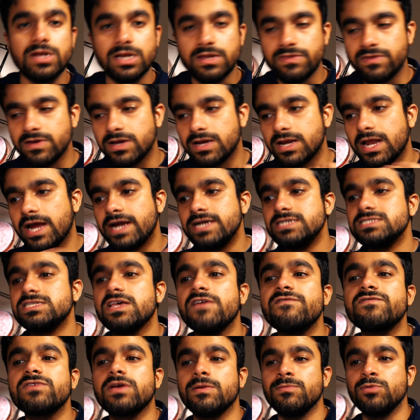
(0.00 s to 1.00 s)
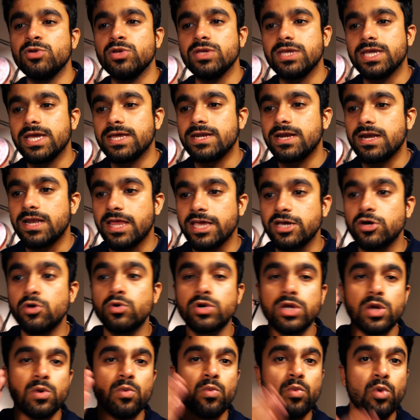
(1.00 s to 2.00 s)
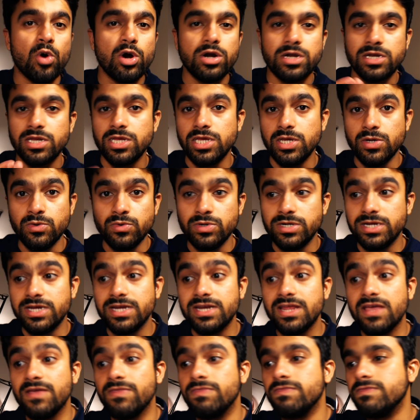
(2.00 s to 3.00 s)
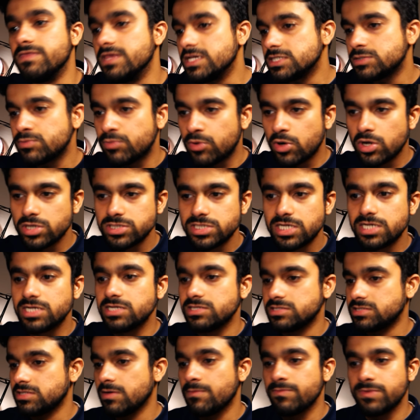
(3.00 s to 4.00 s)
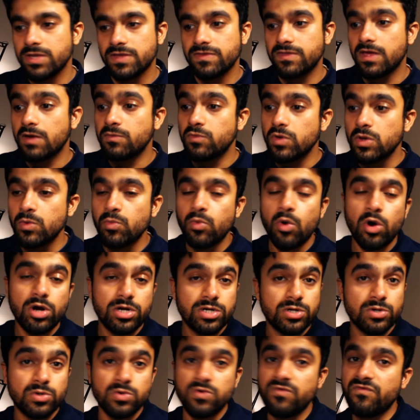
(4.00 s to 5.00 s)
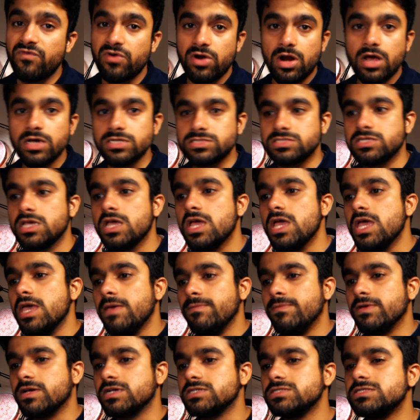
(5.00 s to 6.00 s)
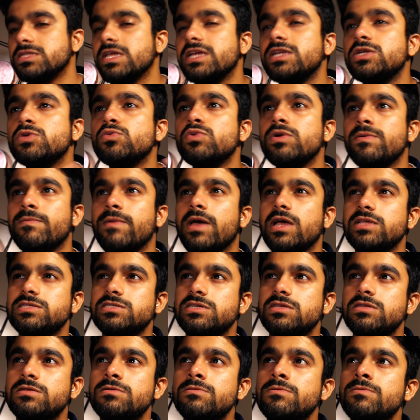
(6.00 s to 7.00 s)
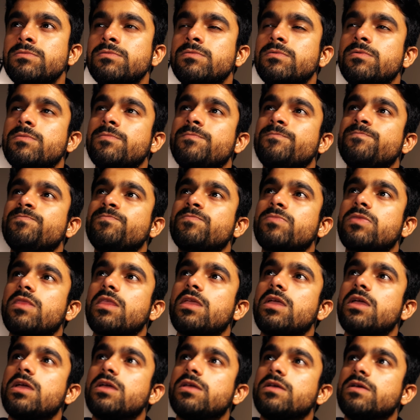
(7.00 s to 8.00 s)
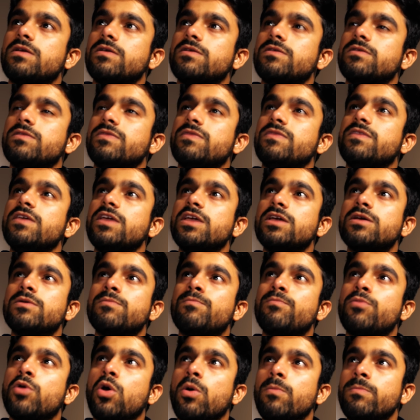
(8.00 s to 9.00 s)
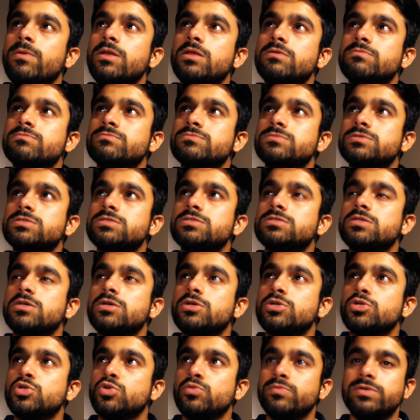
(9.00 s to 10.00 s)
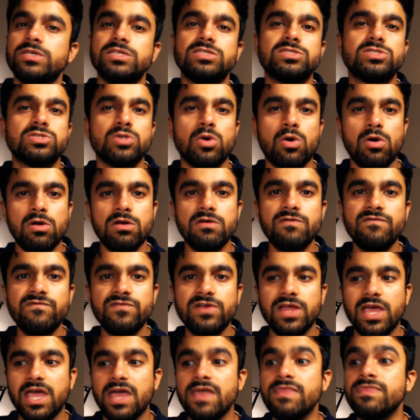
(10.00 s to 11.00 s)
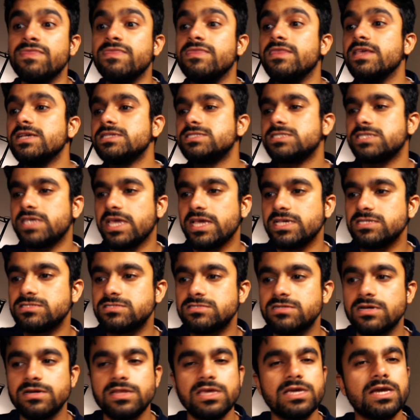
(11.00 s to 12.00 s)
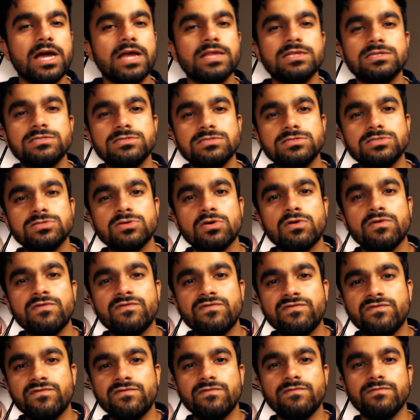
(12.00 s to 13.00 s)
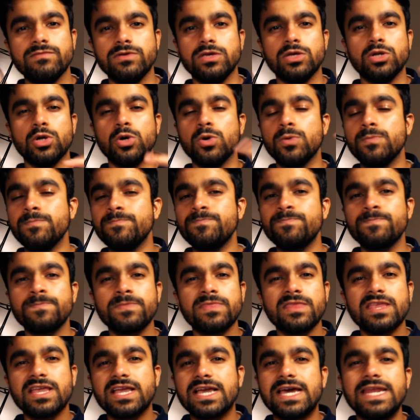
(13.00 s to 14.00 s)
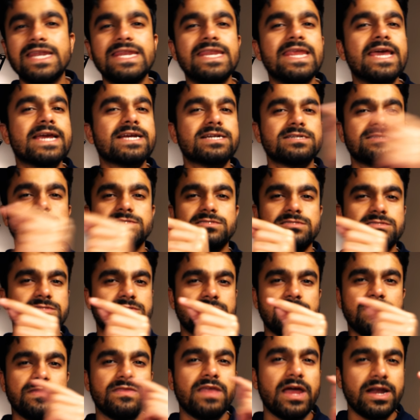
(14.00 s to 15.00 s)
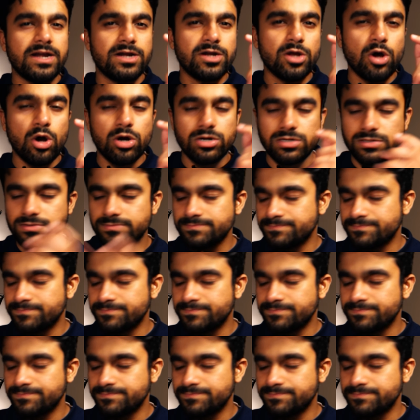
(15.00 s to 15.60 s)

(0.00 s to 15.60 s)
the clients have communicated like, okay, what you did in this project is something that we want to do for us, because they do imagine their problems to be solved, and this case study kinds of connects that dot,